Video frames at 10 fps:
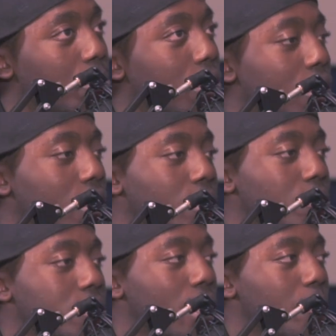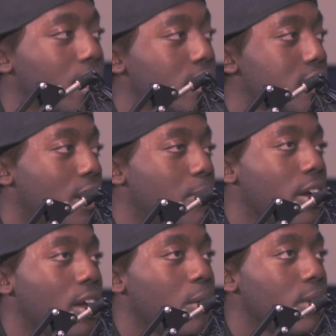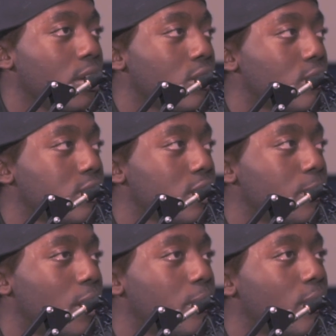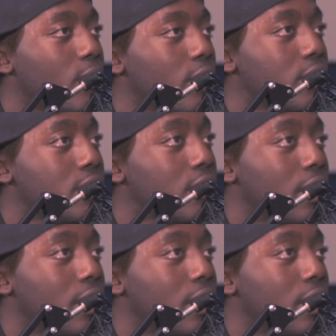And then it was like by the time I got ready to go see my boys,